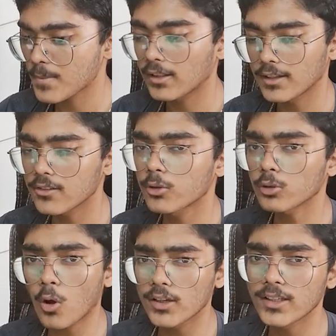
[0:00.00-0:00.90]
Let's just not
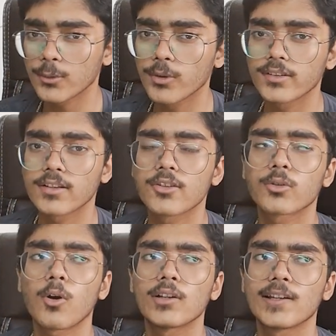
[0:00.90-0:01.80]
call in US. Let's just
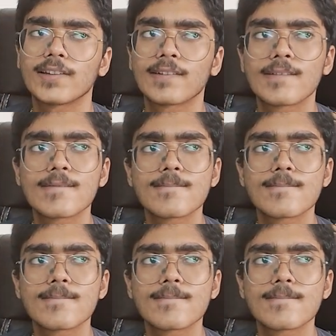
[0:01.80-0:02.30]
call in.